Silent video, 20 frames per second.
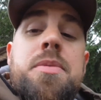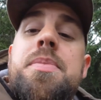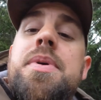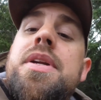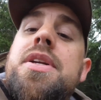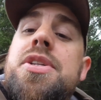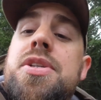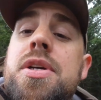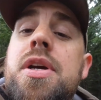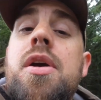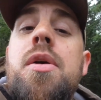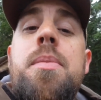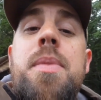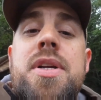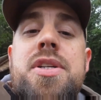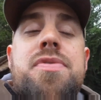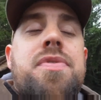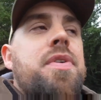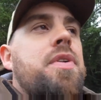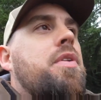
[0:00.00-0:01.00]
But it should go
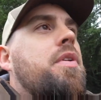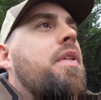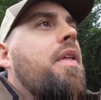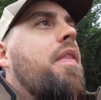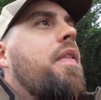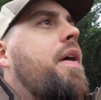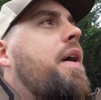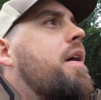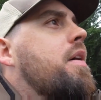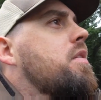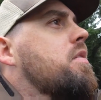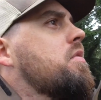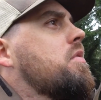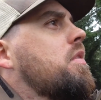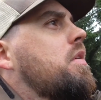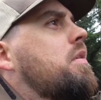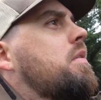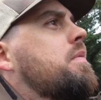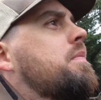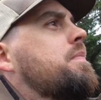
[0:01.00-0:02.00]
much further than that.
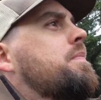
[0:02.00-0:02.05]
So